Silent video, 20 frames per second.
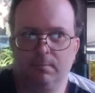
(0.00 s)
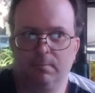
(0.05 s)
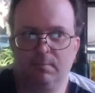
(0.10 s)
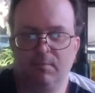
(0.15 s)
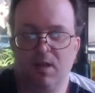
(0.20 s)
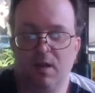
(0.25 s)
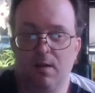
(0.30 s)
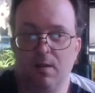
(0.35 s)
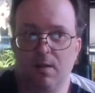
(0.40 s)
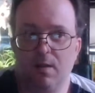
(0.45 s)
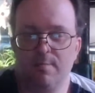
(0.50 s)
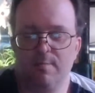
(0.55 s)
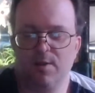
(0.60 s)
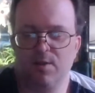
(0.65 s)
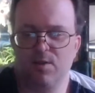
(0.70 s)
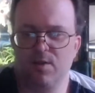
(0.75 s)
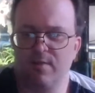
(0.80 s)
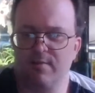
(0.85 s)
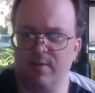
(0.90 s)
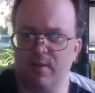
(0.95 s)
No, they
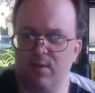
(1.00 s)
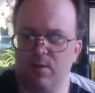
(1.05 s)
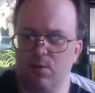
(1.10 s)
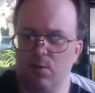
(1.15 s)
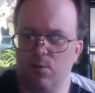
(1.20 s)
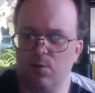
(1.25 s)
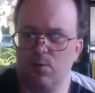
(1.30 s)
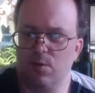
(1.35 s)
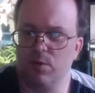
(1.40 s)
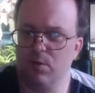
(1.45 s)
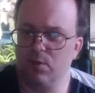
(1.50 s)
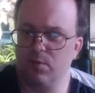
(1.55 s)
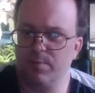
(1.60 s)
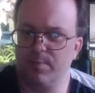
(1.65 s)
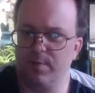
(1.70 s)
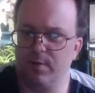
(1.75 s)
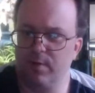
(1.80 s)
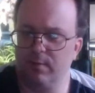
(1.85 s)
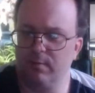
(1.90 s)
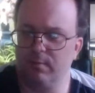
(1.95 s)
must have their uses,
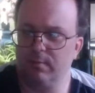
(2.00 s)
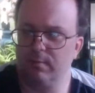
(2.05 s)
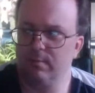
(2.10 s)
but